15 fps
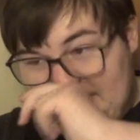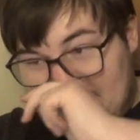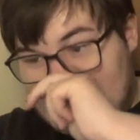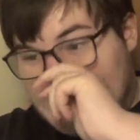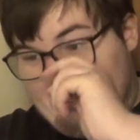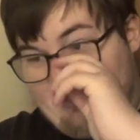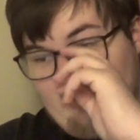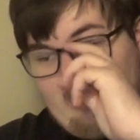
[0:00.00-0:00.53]

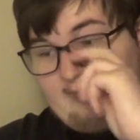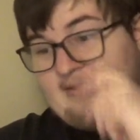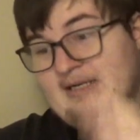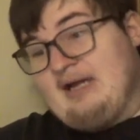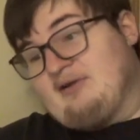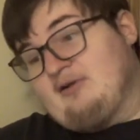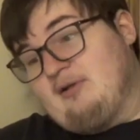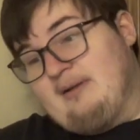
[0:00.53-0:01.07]
now I'm an
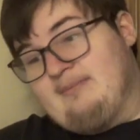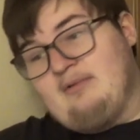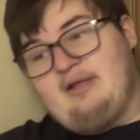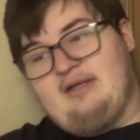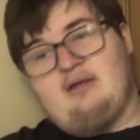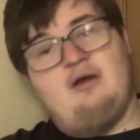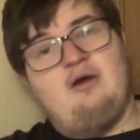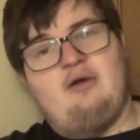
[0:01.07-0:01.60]
adult, I'm
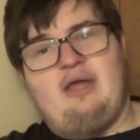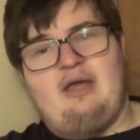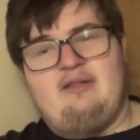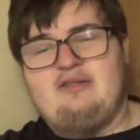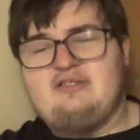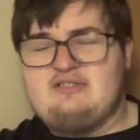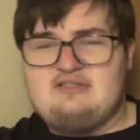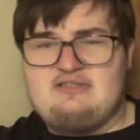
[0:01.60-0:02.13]
like, oh yeah,
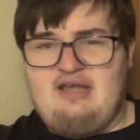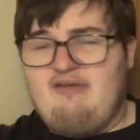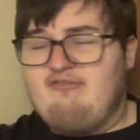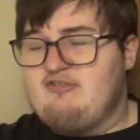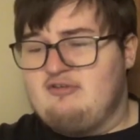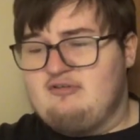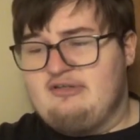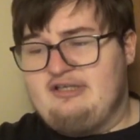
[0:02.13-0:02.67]
this is
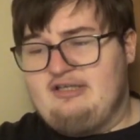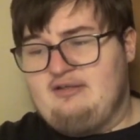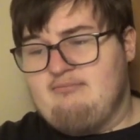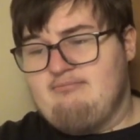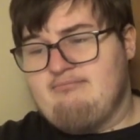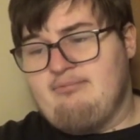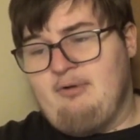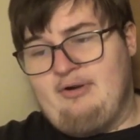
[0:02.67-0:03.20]
definitely
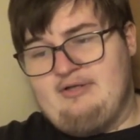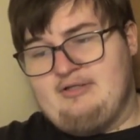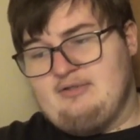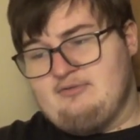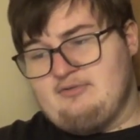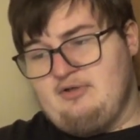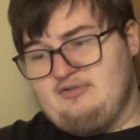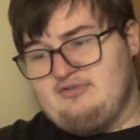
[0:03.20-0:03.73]
a pretty
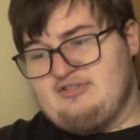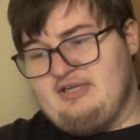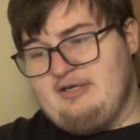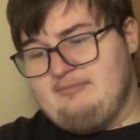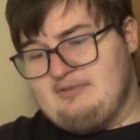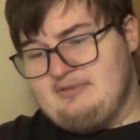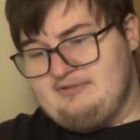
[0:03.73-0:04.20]
good concept.